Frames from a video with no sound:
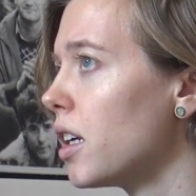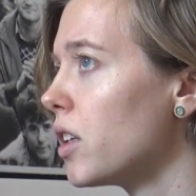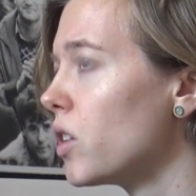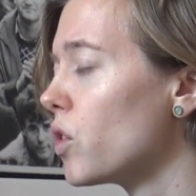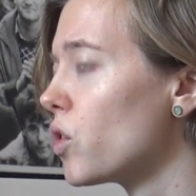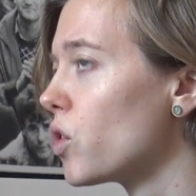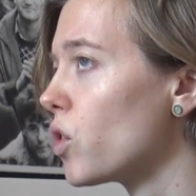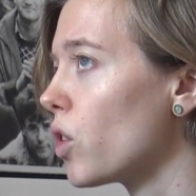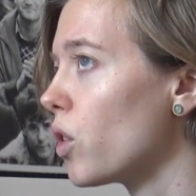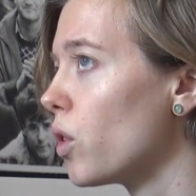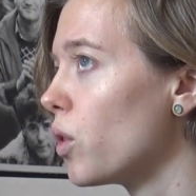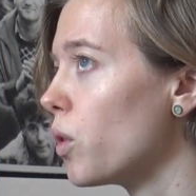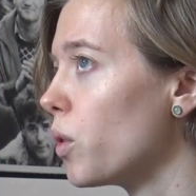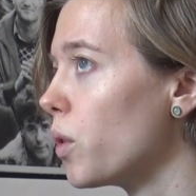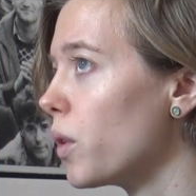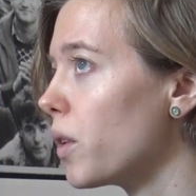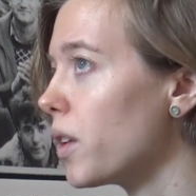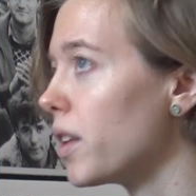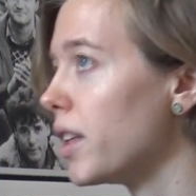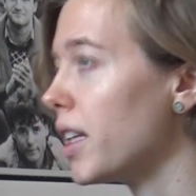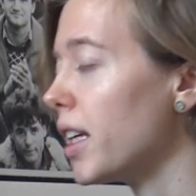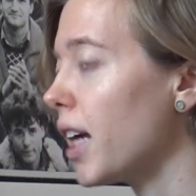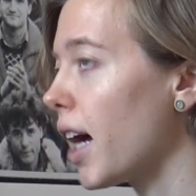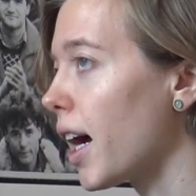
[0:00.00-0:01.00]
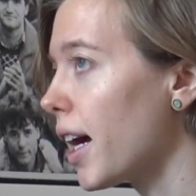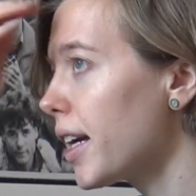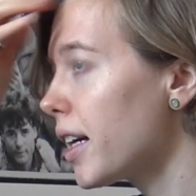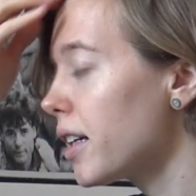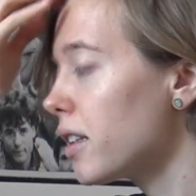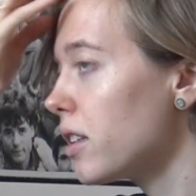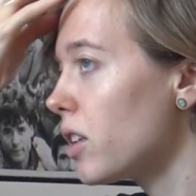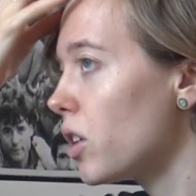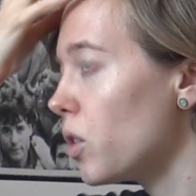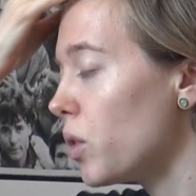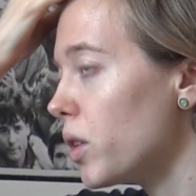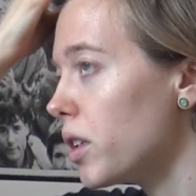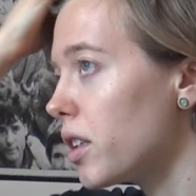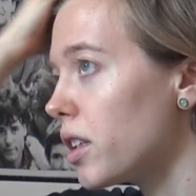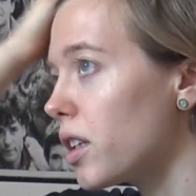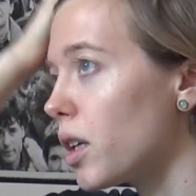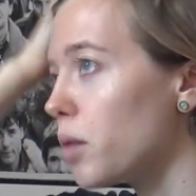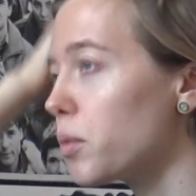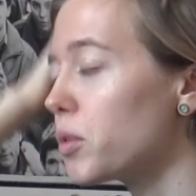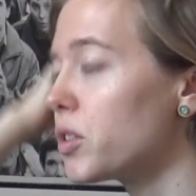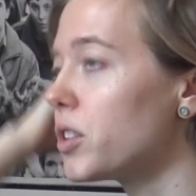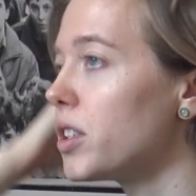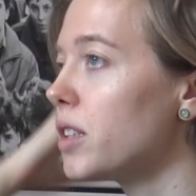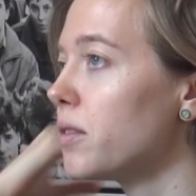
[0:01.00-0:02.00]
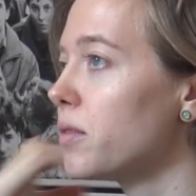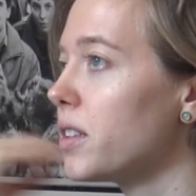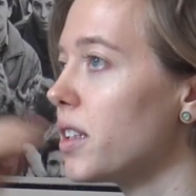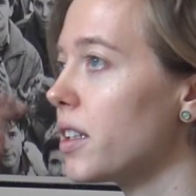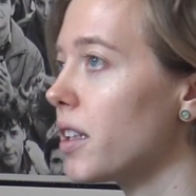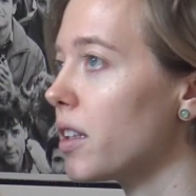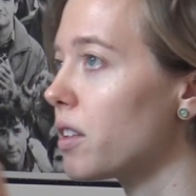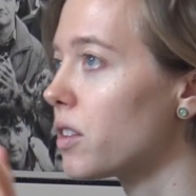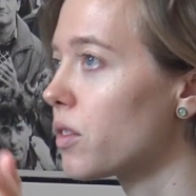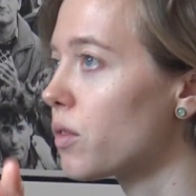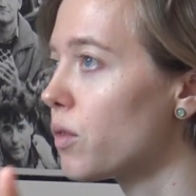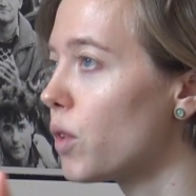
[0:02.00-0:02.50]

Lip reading: So the ILO ended up shifting its